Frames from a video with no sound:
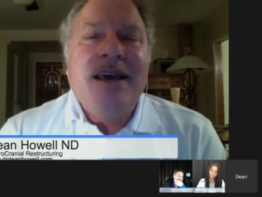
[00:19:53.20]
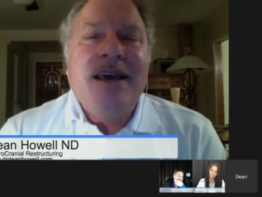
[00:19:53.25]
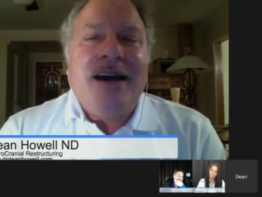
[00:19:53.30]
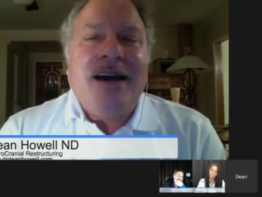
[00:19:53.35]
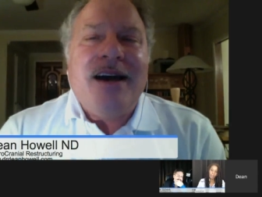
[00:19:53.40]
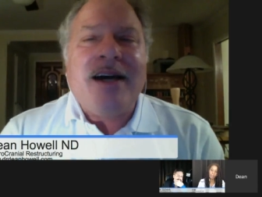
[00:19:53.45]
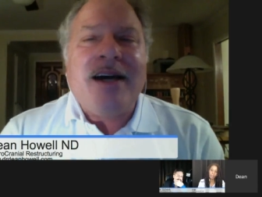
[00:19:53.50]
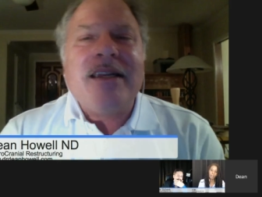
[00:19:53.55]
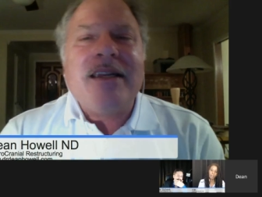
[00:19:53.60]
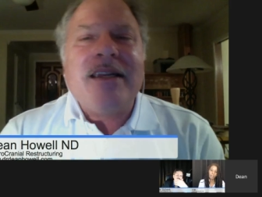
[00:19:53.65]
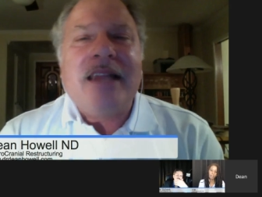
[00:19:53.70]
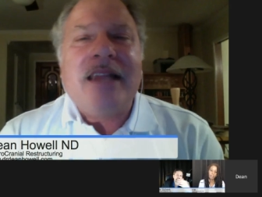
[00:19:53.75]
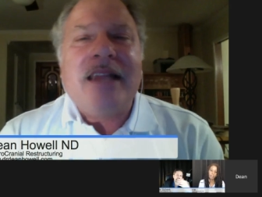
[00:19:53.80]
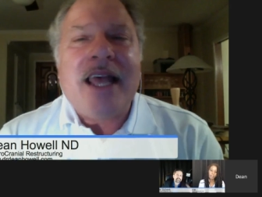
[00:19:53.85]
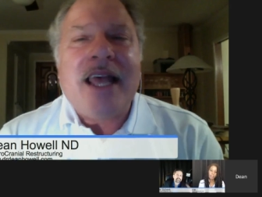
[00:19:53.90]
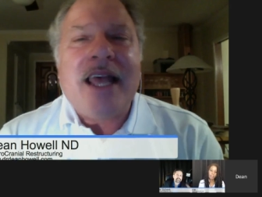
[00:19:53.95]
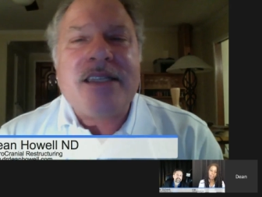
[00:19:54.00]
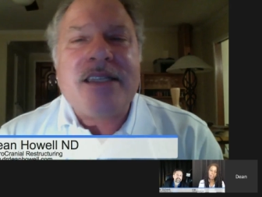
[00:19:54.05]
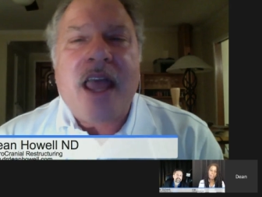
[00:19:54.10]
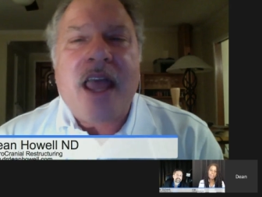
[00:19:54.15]

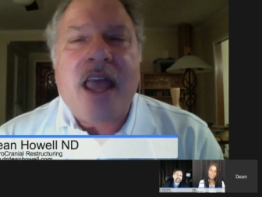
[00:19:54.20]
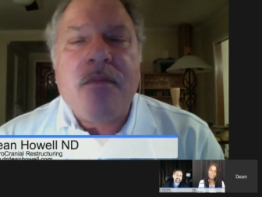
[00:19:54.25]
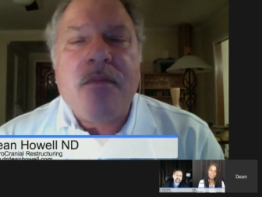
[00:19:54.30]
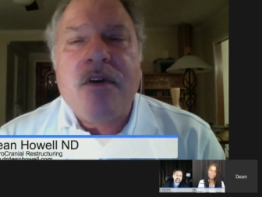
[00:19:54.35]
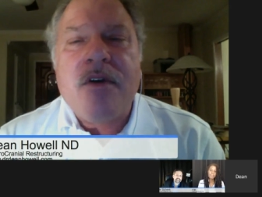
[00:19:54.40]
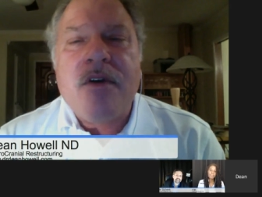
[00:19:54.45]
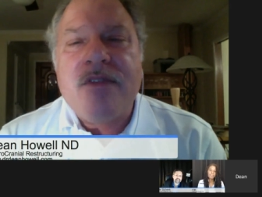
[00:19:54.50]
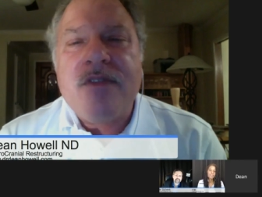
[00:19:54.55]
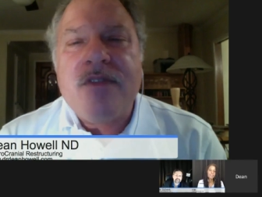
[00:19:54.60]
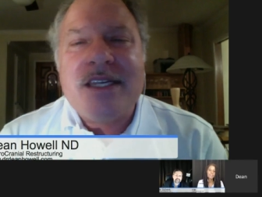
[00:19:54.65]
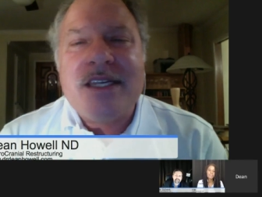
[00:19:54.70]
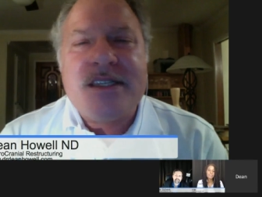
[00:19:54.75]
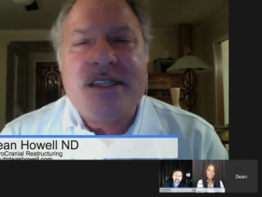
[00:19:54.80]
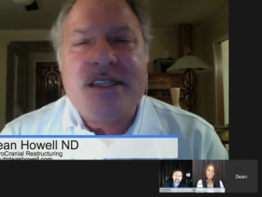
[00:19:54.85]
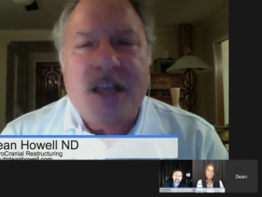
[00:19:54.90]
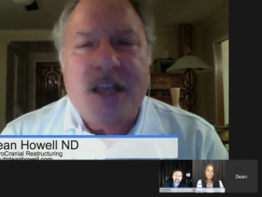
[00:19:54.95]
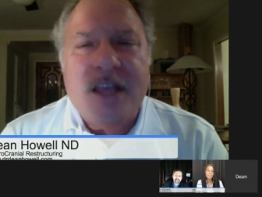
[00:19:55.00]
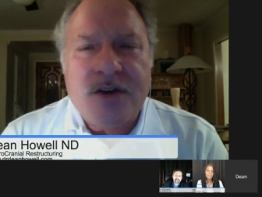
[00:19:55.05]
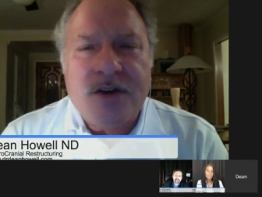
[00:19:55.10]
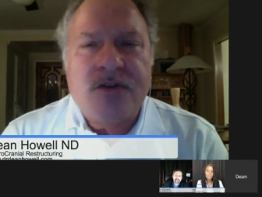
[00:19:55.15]
unless I move the
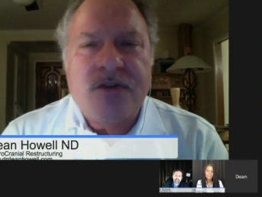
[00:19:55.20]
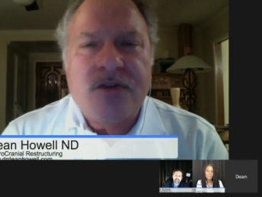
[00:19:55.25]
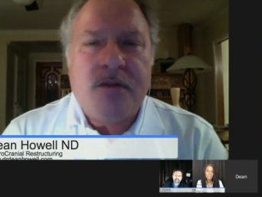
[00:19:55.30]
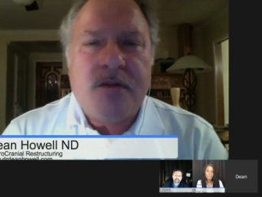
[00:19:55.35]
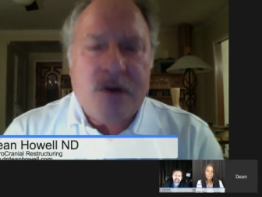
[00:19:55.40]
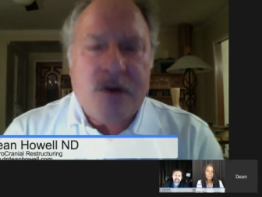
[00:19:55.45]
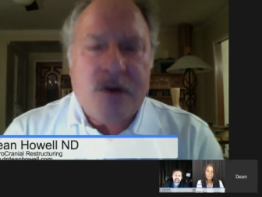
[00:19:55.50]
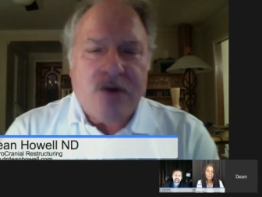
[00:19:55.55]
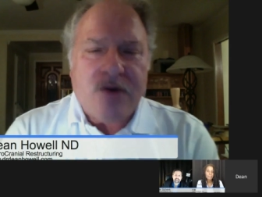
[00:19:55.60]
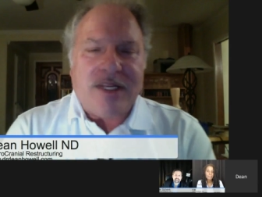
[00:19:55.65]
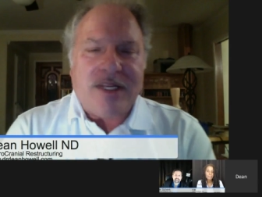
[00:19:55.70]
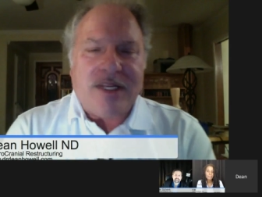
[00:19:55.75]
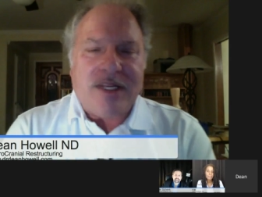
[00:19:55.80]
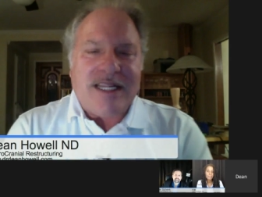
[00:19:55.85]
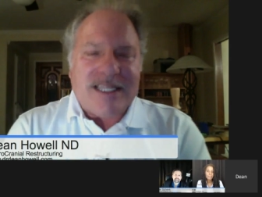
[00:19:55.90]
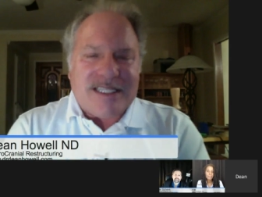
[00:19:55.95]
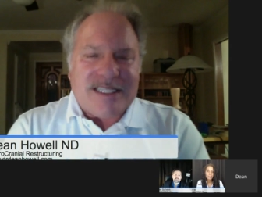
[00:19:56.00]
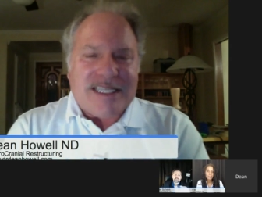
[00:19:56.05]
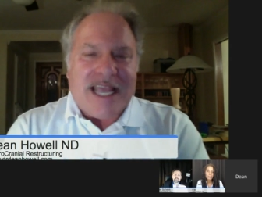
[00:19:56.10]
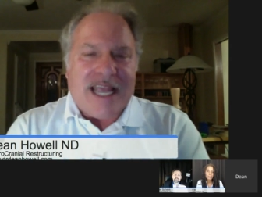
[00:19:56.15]
central bone
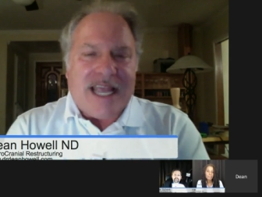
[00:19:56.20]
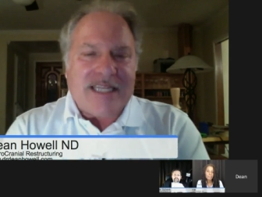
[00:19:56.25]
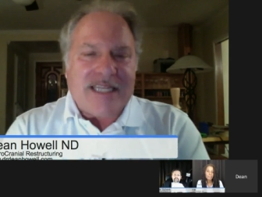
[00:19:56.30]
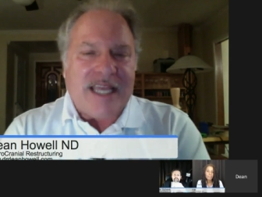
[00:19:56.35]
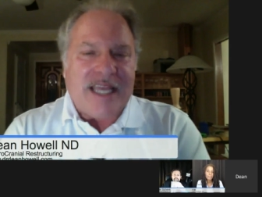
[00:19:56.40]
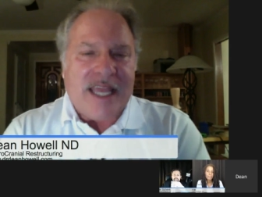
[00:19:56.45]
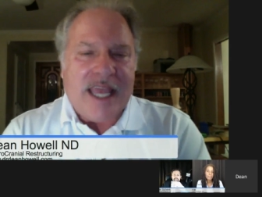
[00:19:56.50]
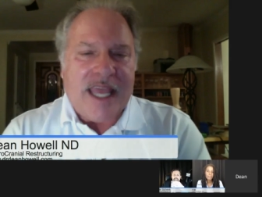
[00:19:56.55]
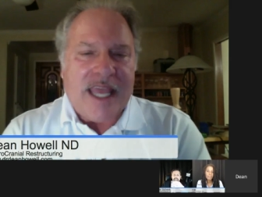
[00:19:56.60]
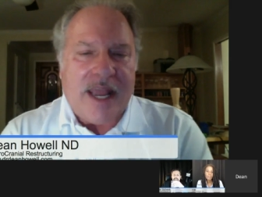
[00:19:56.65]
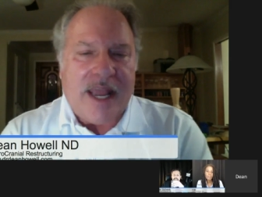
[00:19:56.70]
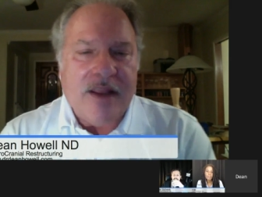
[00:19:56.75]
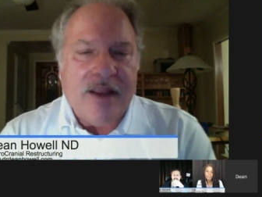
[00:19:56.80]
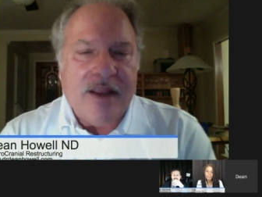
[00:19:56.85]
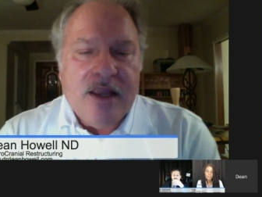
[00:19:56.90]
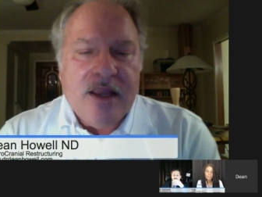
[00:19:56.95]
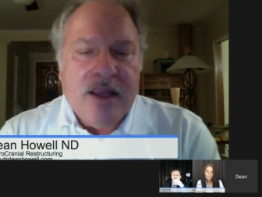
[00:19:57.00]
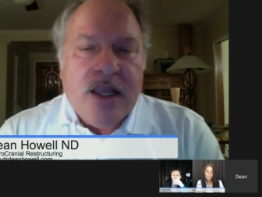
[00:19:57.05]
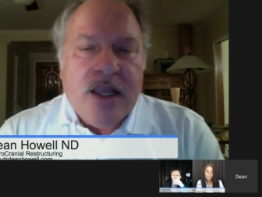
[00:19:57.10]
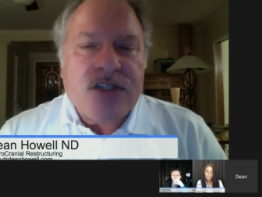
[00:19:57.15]
inside the head.
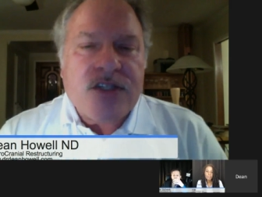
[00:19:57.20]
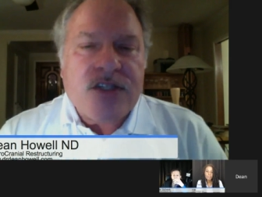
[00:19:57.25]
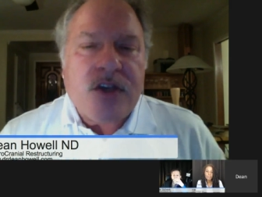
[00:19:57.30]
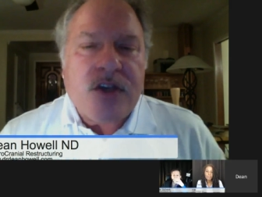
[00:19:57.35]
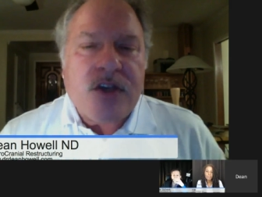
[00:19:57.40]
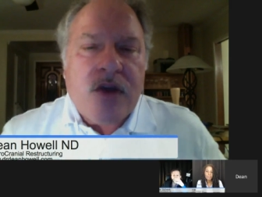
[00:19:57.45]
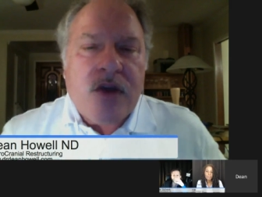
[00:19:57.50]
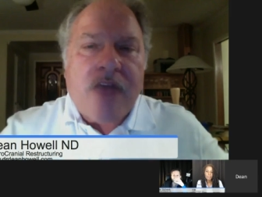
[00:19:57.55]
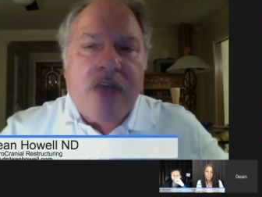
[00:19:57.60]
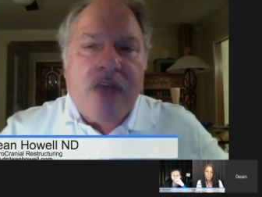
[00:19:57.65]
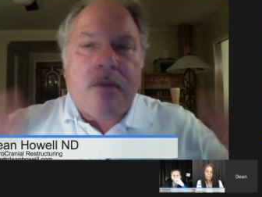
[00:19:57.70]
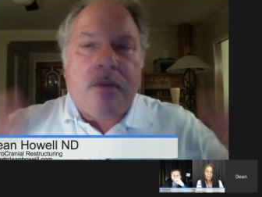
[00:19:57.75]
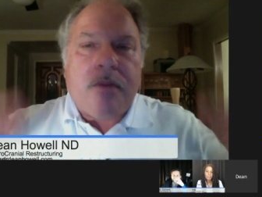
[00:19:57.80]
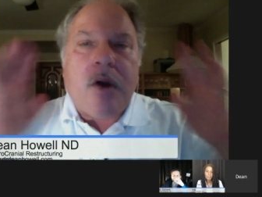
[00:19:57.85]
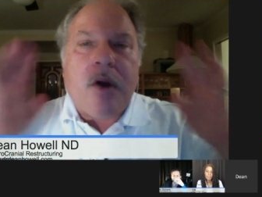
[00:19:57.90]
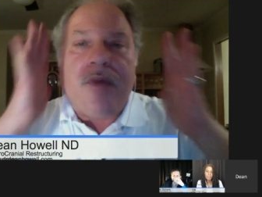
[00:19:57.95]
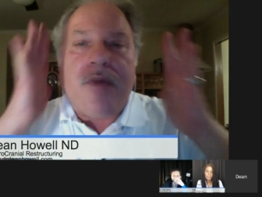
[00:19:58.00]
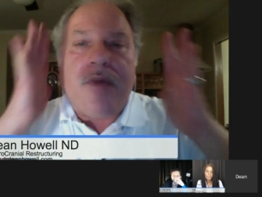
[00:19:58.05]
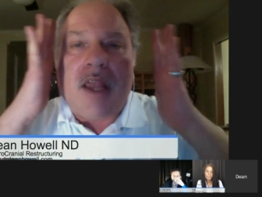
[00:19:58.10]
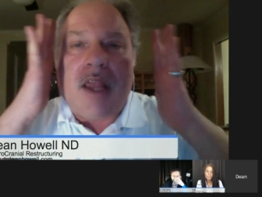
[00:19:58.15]
So you have a
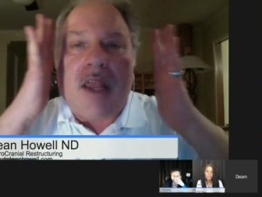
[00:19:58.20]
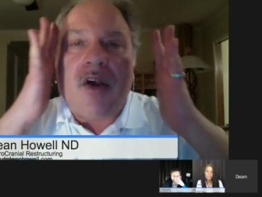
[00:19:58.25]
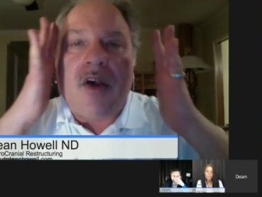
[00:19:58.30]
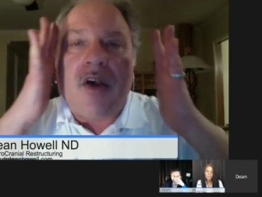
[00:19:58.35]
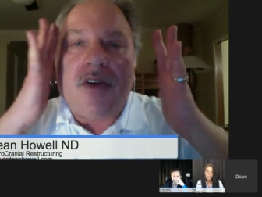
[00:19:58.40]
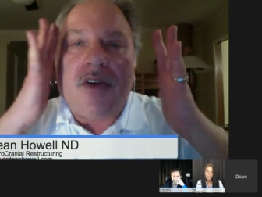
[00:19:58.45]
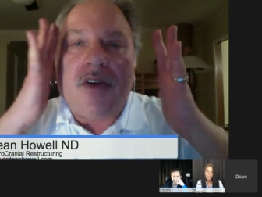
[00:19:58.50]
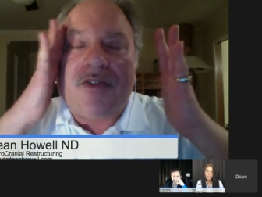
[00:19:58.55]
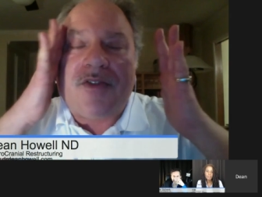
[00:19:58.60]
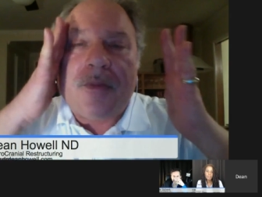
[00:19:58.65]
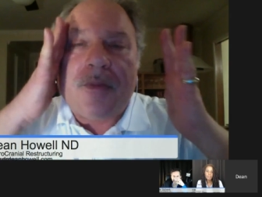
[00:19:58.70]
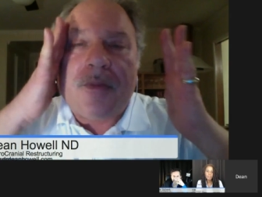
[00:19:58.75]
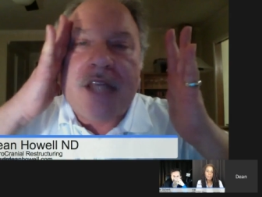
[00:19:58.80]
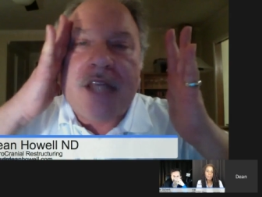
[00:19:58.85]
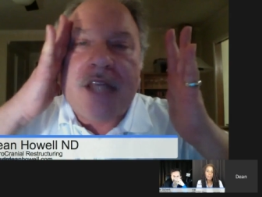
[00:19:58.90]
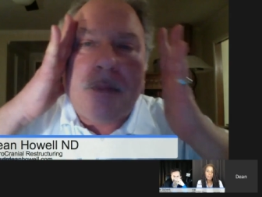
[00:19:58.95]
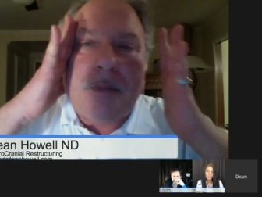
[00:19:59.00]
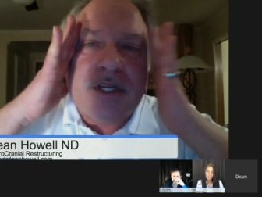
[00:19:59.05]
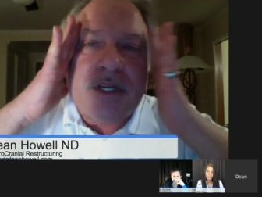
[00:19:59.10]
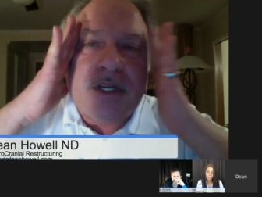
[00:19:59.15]
bone that goes from
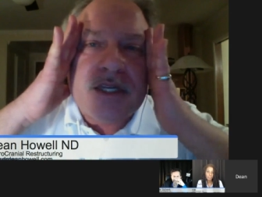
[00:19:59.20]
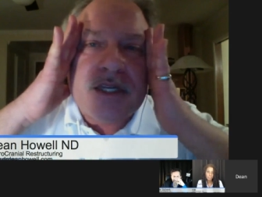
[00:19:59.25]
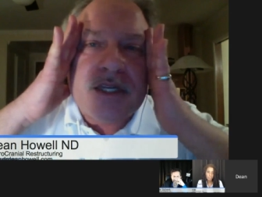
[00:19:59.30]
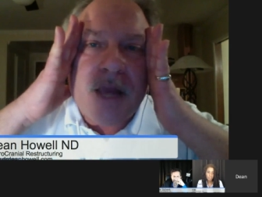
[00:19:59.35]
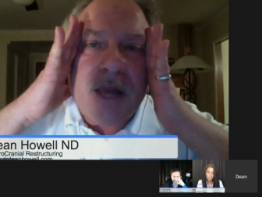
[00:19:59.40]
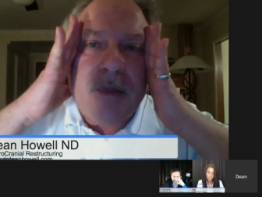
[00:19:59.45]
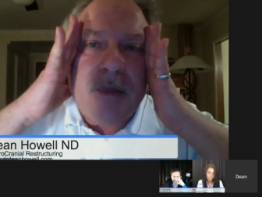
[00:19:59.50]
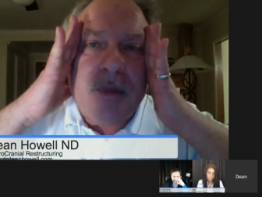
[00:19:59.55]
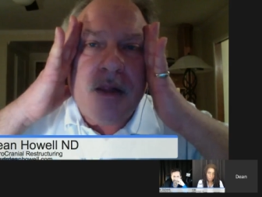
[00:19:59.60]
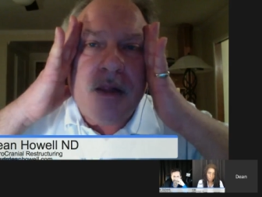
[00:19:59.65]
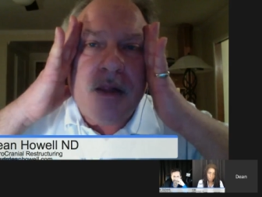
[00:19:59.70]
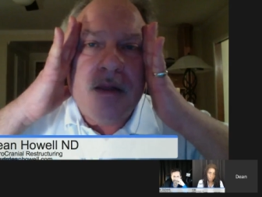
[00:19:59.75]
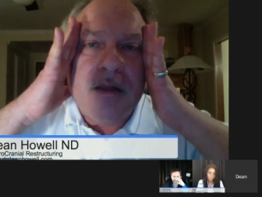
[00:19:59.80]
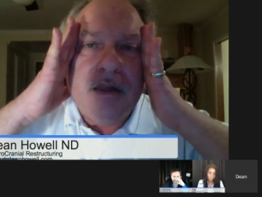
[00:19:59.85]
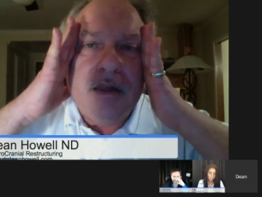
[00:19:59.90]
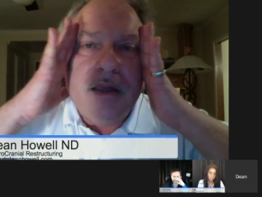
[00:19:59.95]
temple to temple.